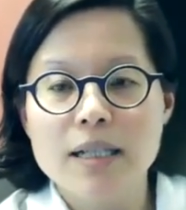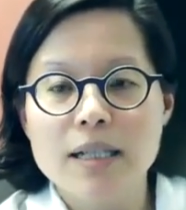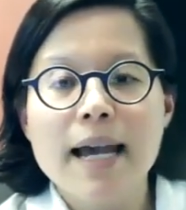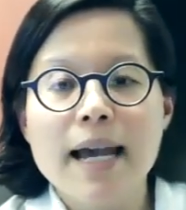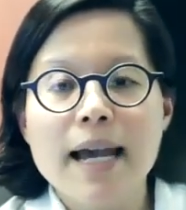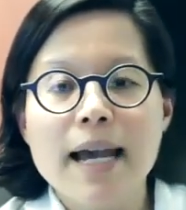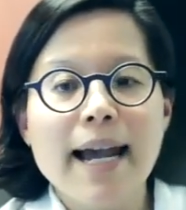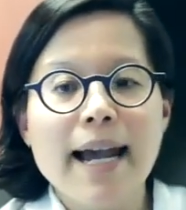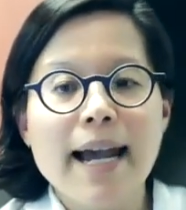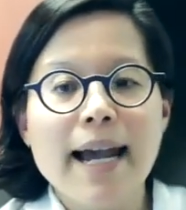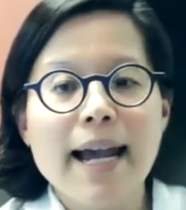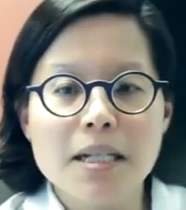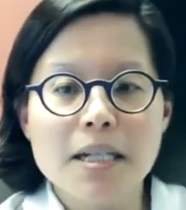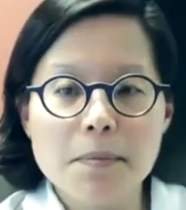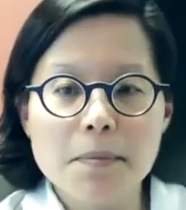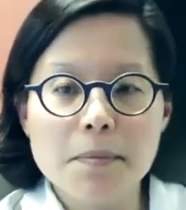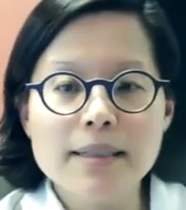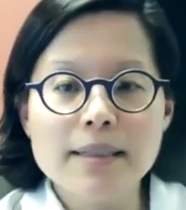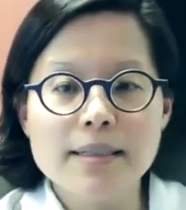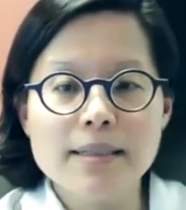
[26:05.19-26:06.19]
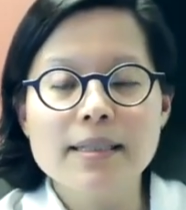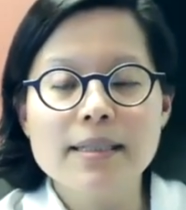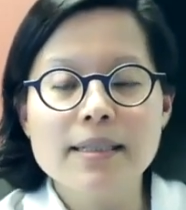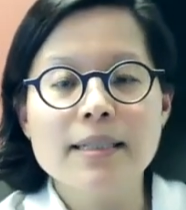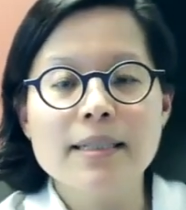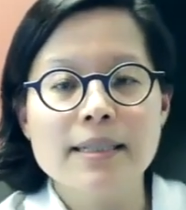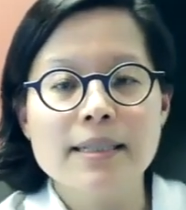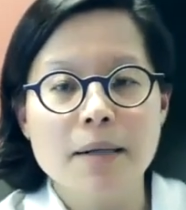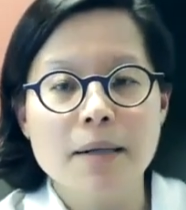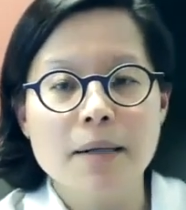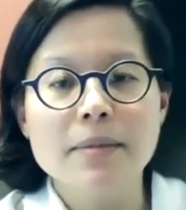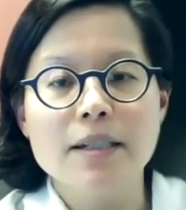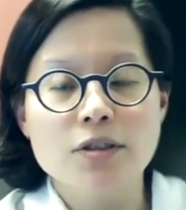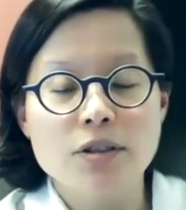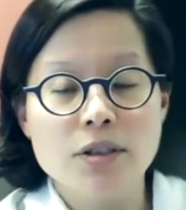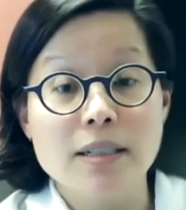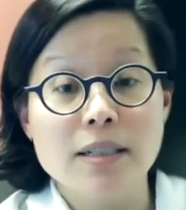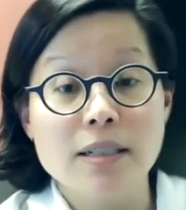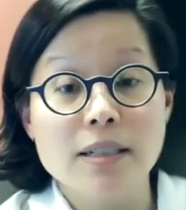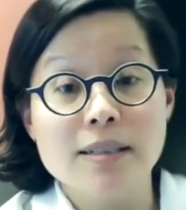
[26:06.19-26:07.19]
And typically, this
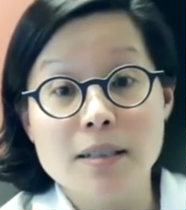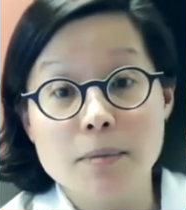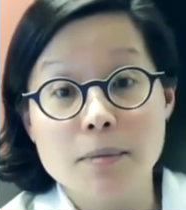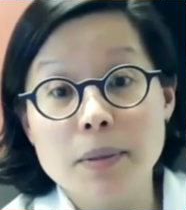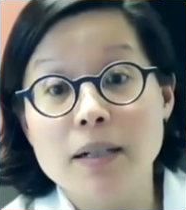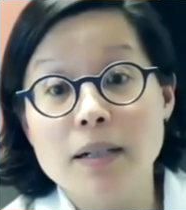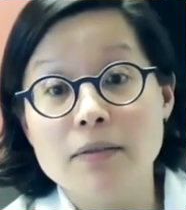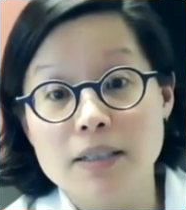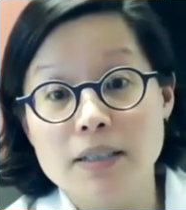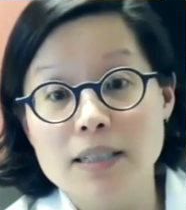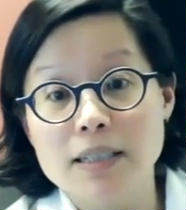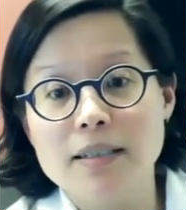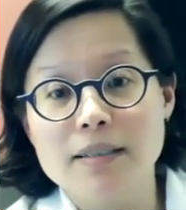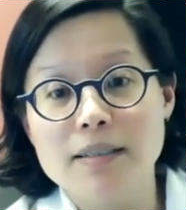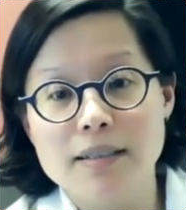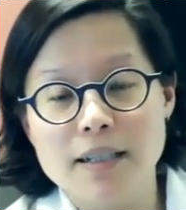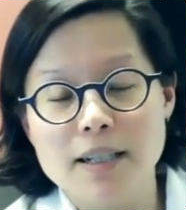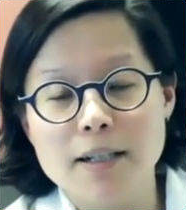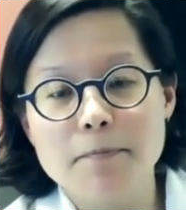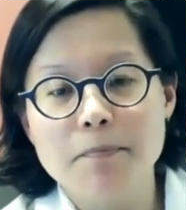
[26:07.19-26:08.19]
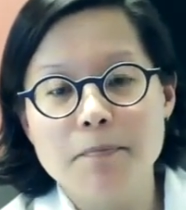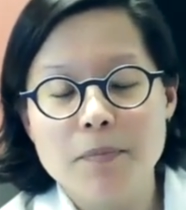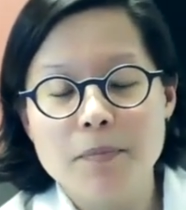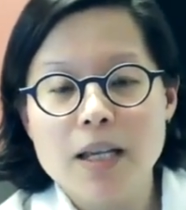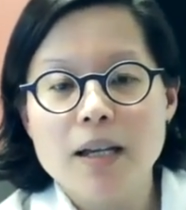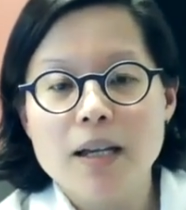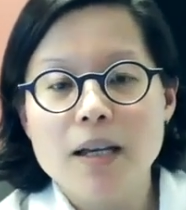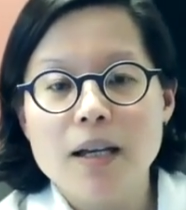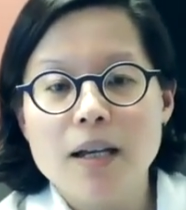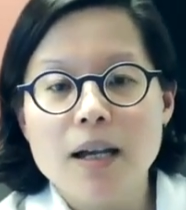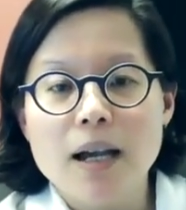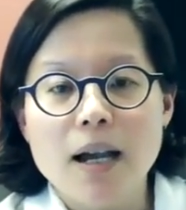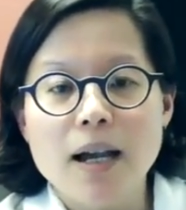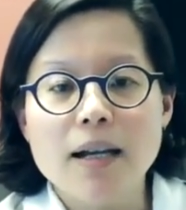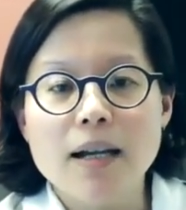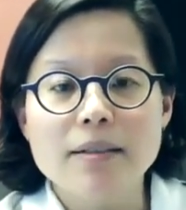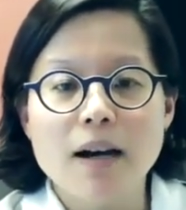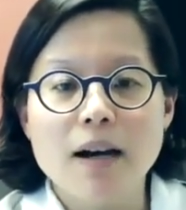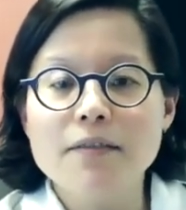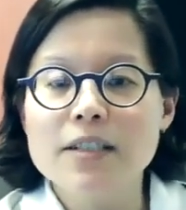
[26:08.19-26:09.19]
examination is a pelvic exam.
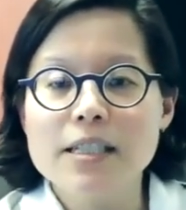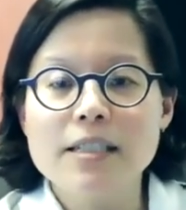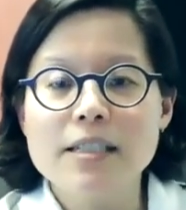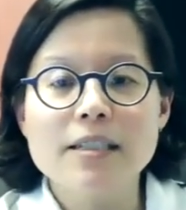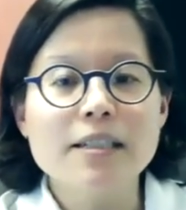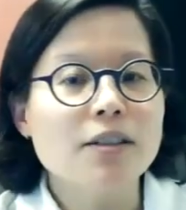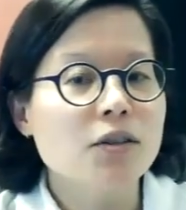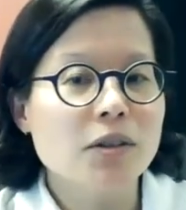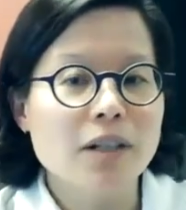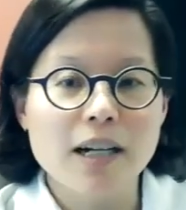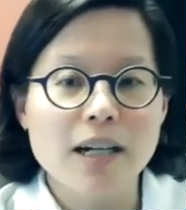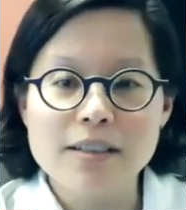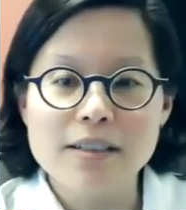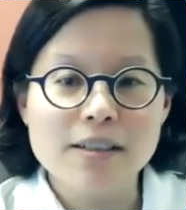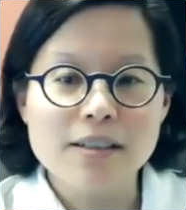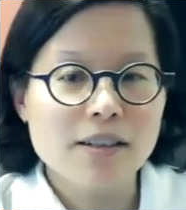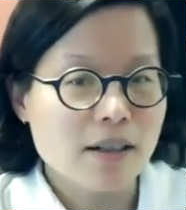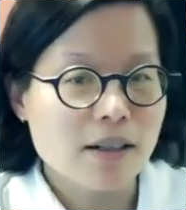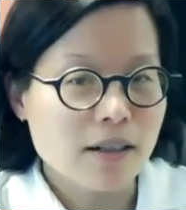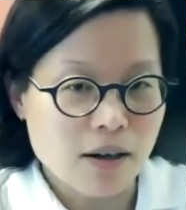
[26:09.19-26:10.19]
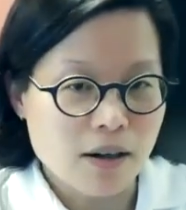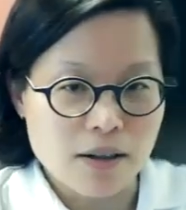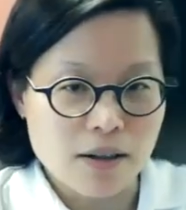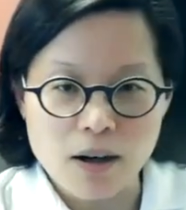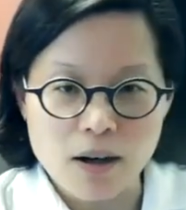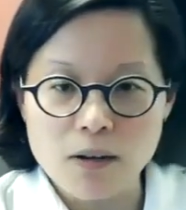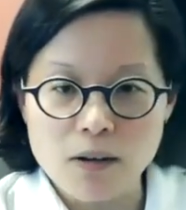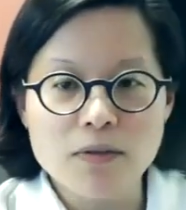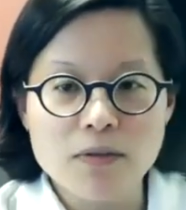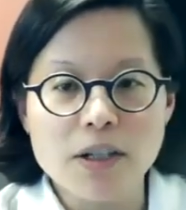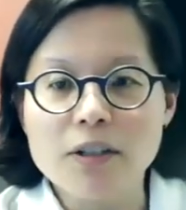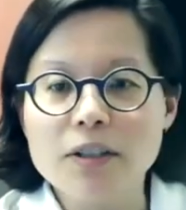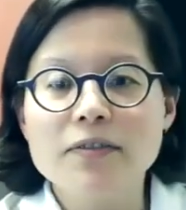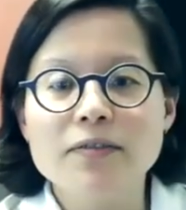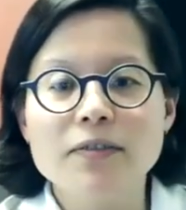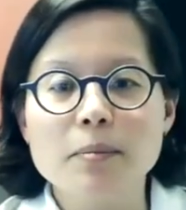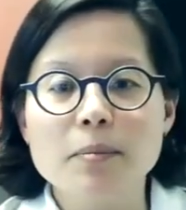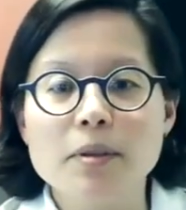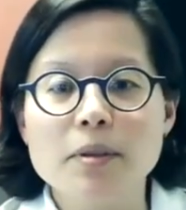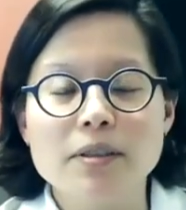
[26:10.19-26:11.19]
And obviously, you guys are all
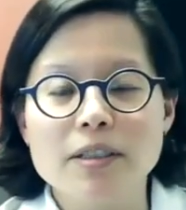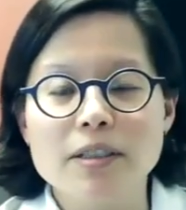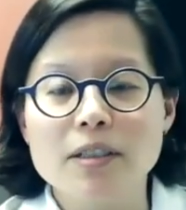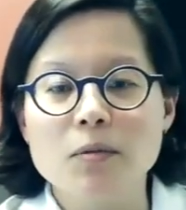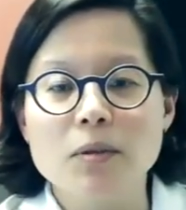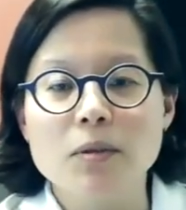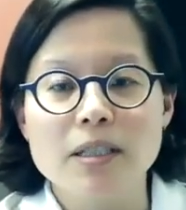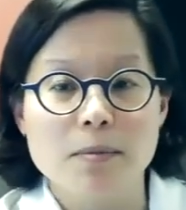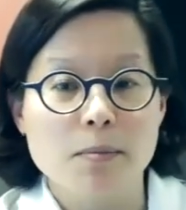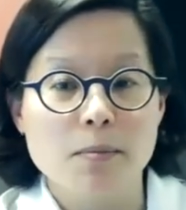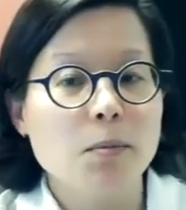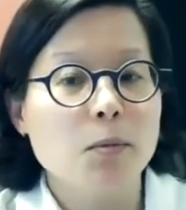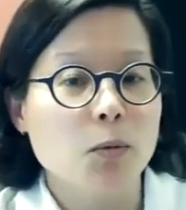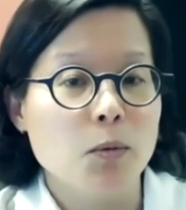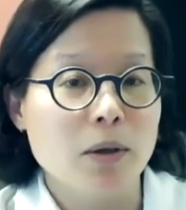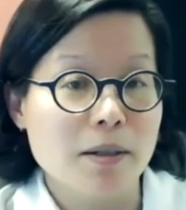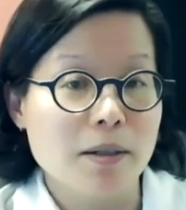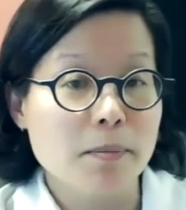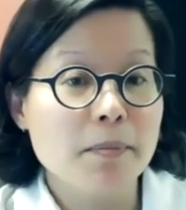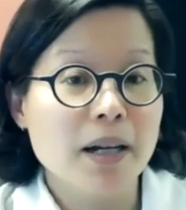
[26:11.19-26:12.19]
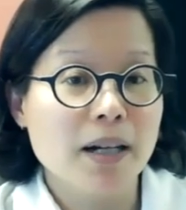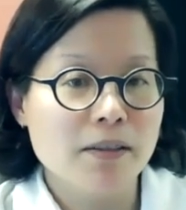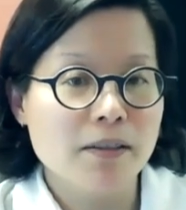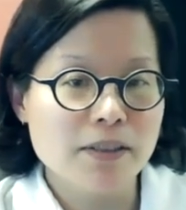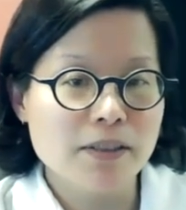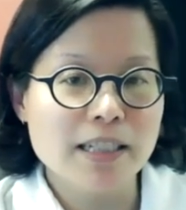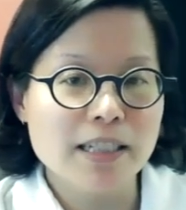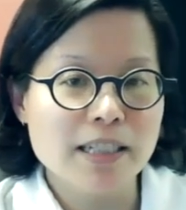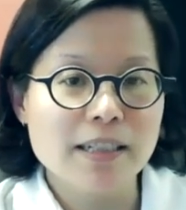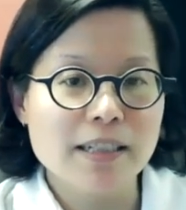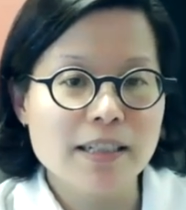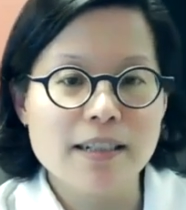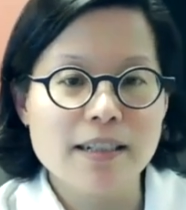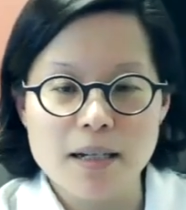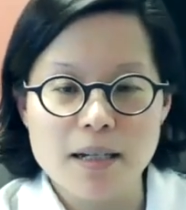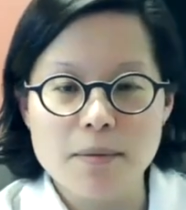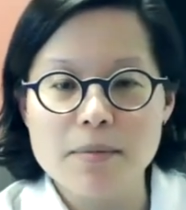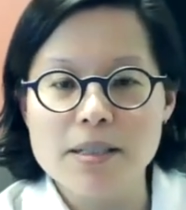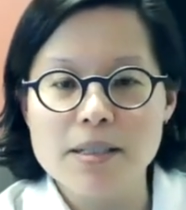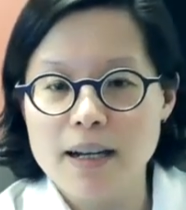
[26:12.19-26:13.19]
very familiar with a, what a pelvic
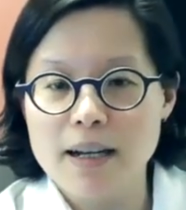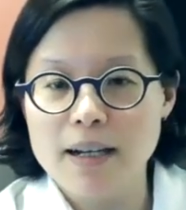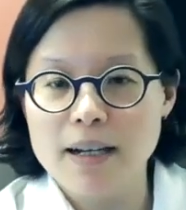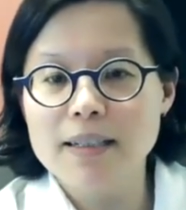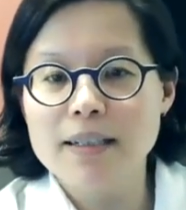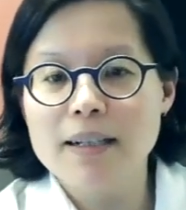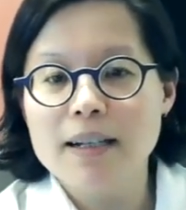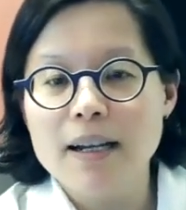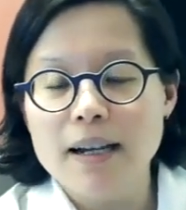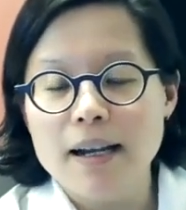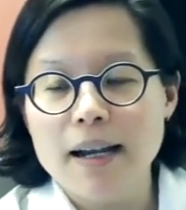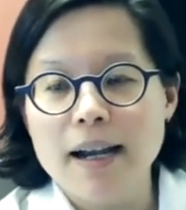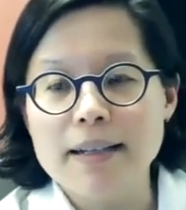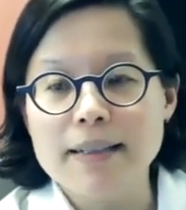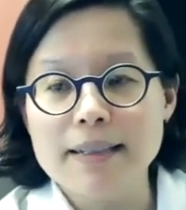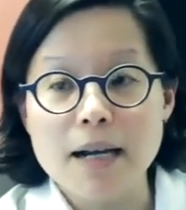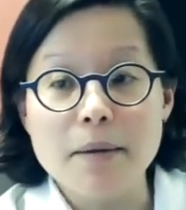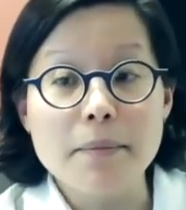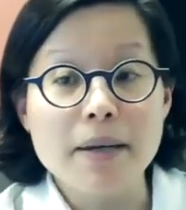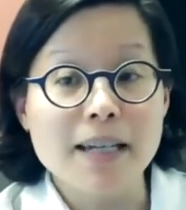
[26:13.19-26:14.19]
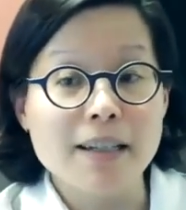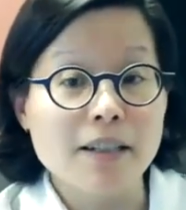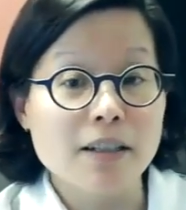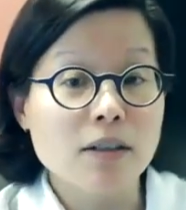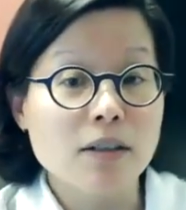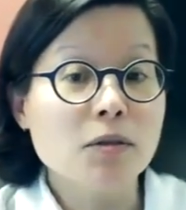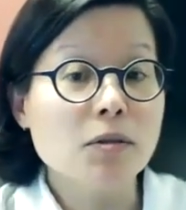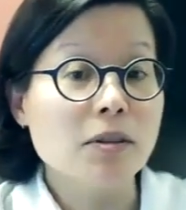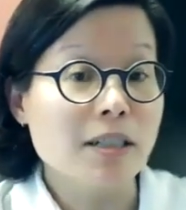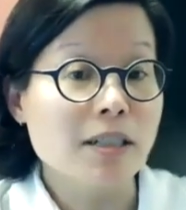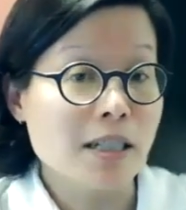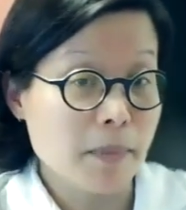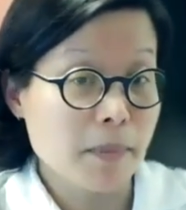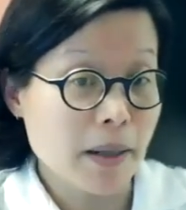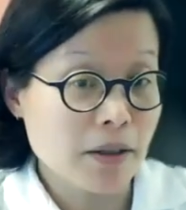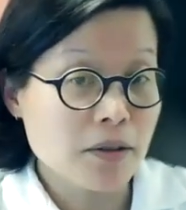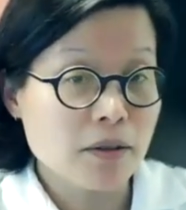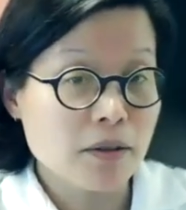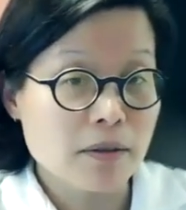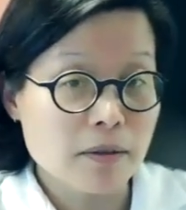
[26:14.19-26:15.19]
exam is like, and that may include a
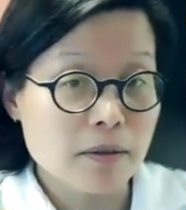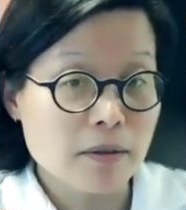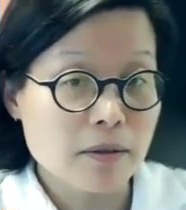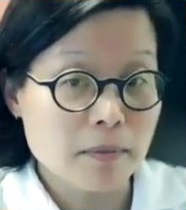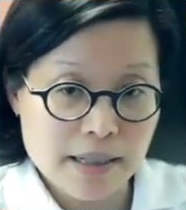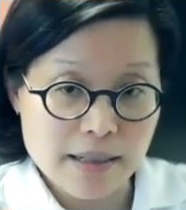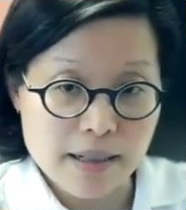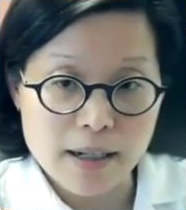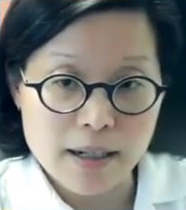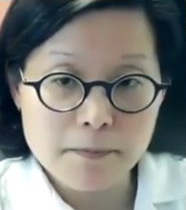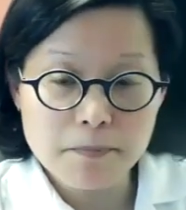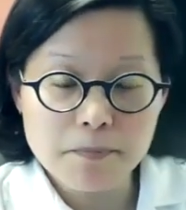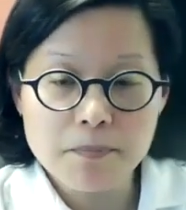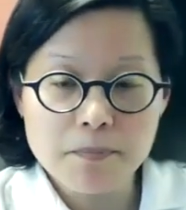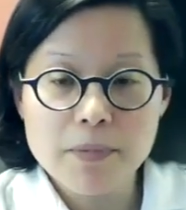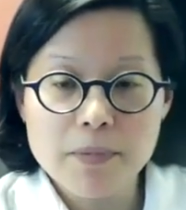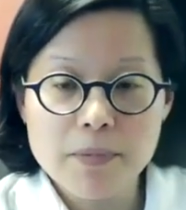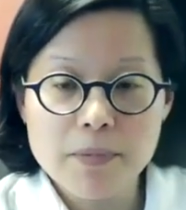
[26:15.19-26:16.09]
speculum exam.